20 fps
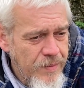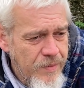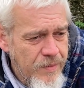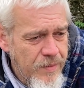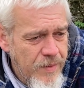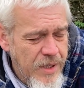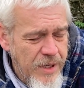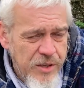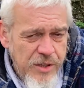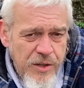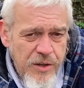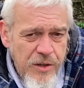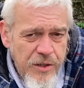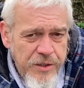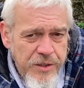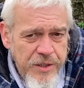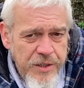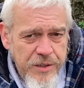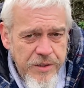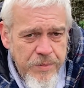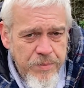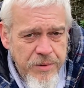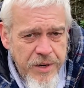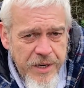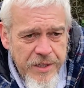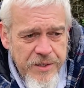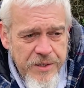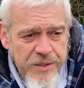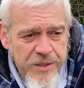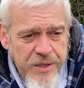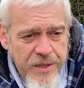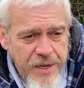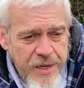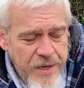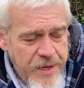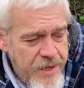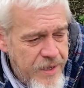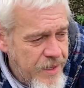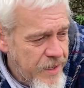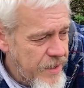That's a nice thing to practice again.
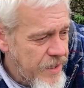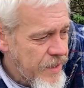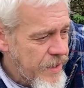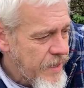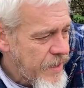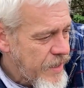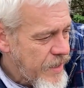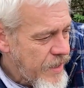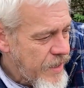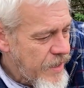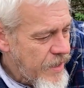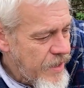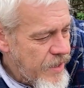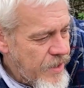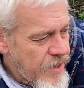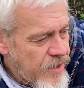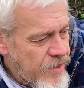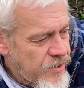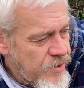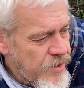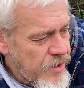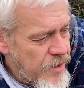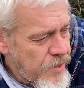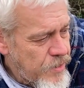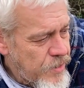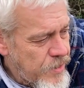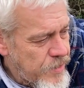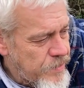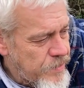So